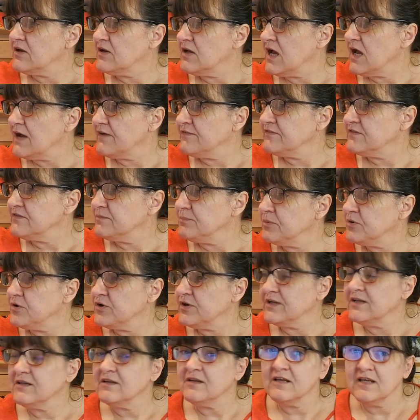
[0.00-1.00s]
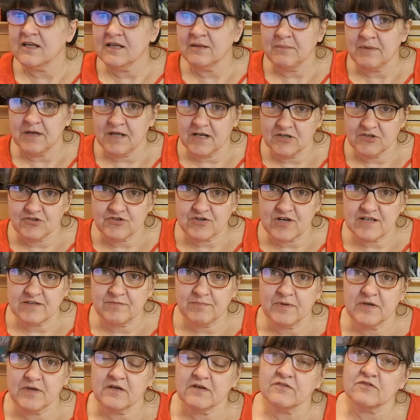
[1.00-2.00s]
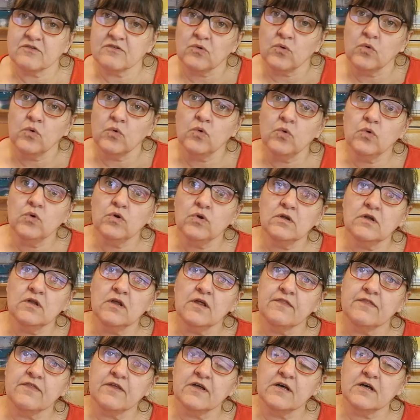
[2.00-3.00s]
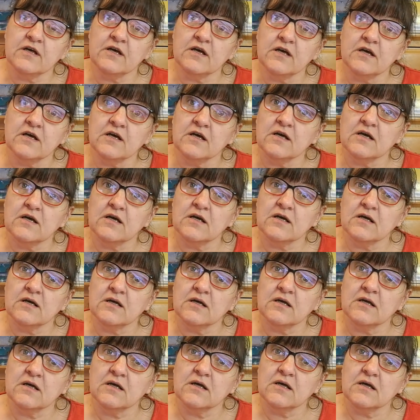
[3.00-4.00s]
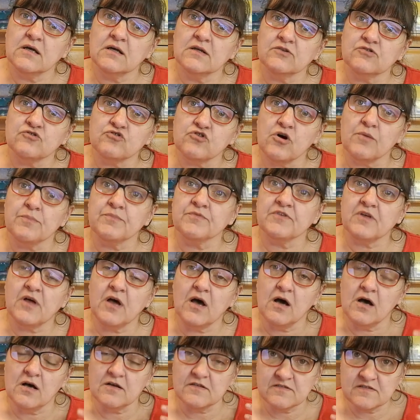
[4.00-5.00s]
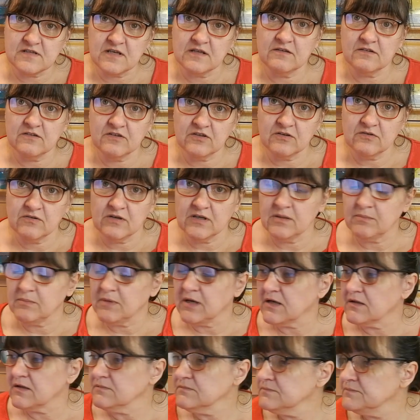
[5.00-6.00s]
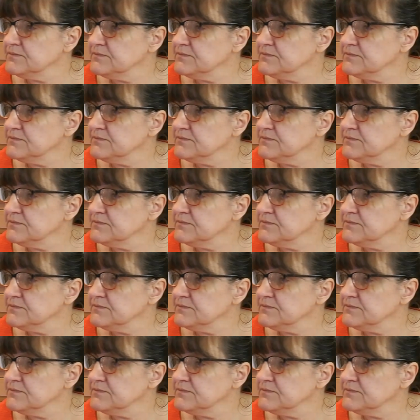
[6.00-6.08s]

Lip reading: you have to put in your email address because all the drops are sent to your email.